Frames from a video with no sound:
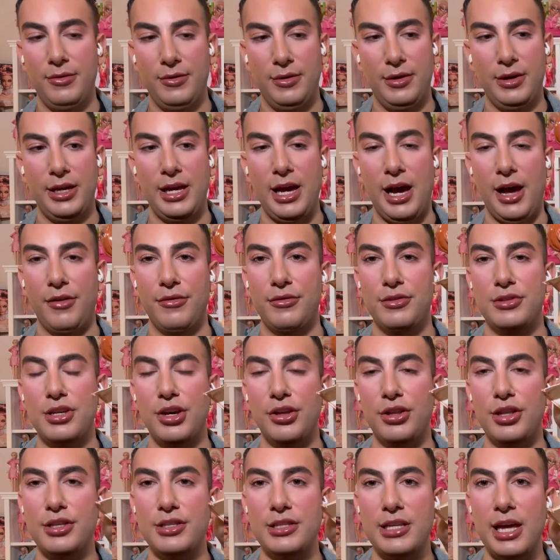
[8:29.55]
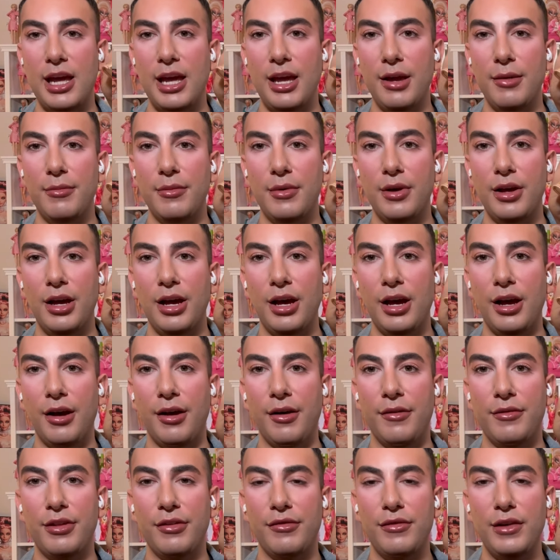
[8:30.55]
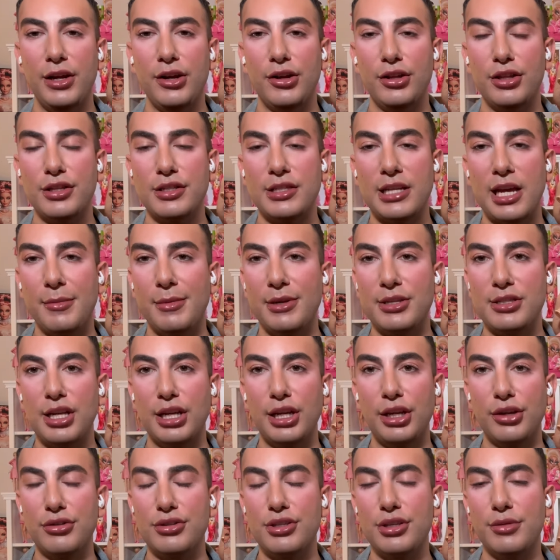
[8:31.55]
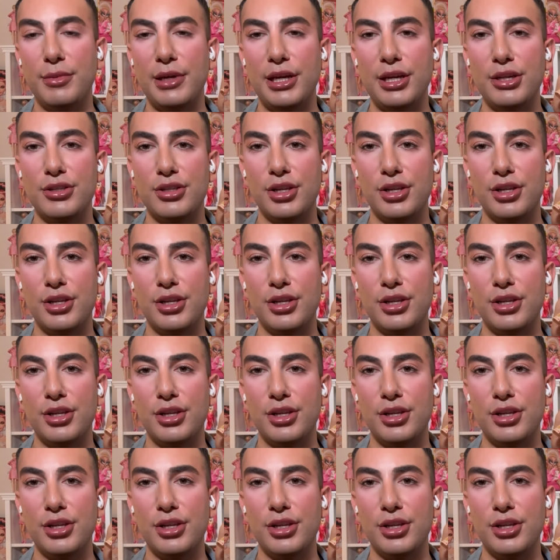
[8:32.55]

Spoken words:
Yeah, so the same, the feet are the same as they used to be.